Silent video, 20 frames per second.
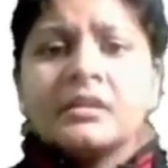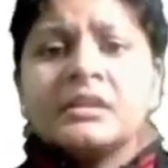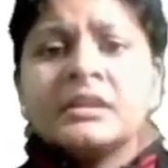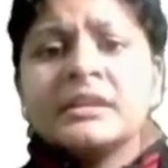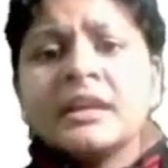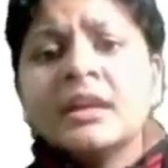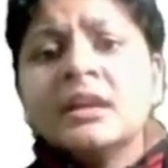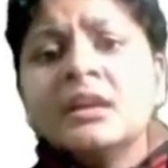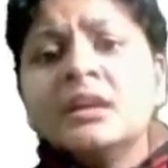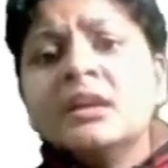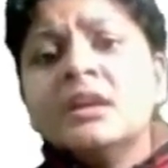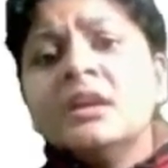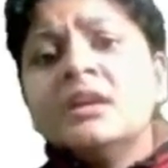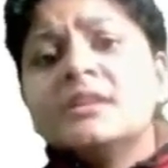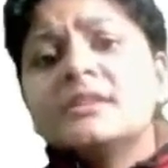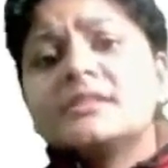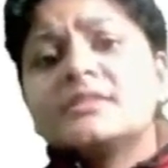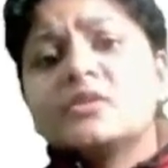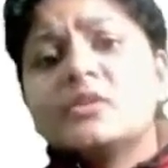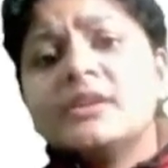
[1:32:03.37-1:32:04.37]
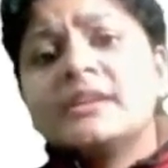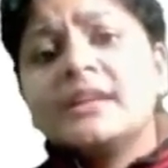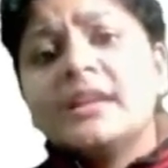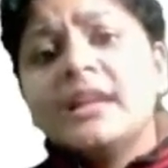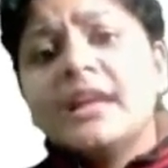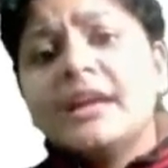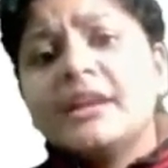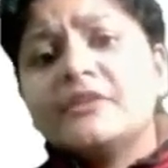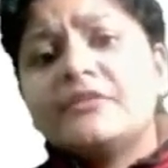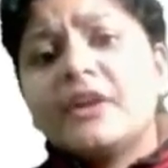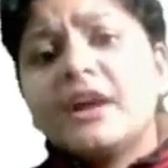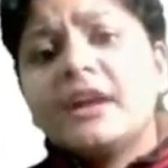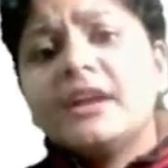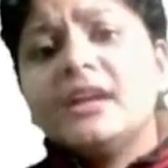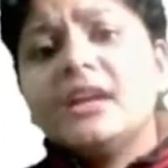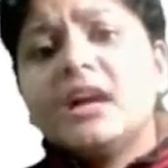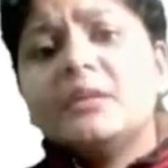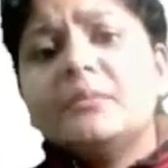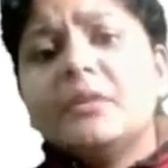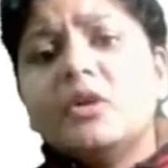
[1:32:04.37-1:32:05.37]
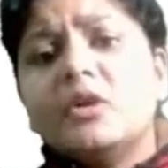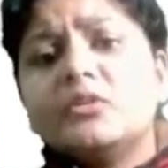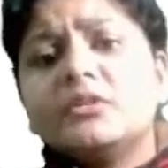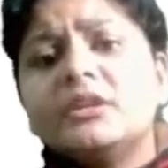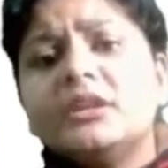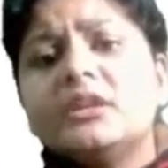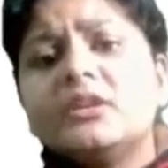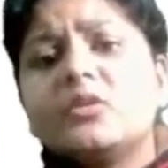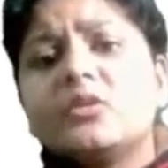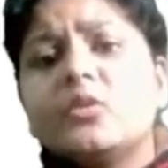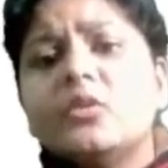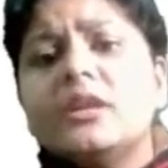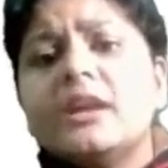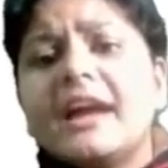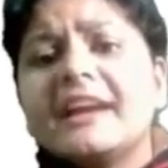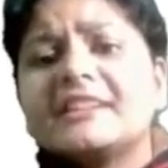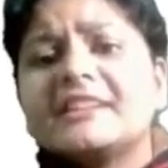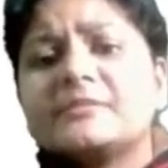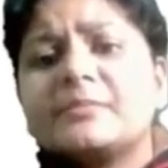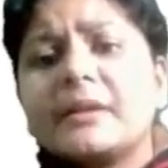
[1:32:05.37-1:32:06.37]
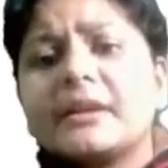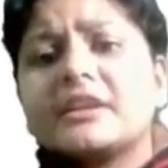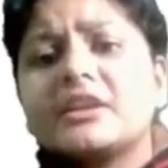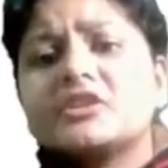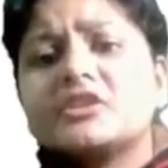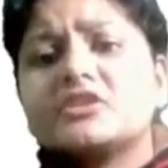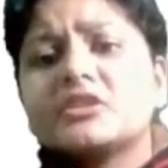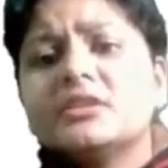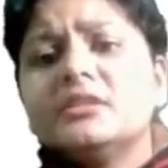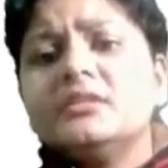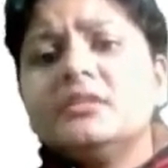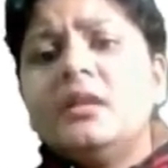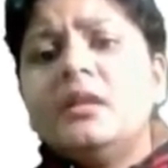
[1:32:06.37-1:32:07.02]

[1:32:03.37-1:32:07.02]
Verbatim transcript: Okay, so it clarify about the role expectation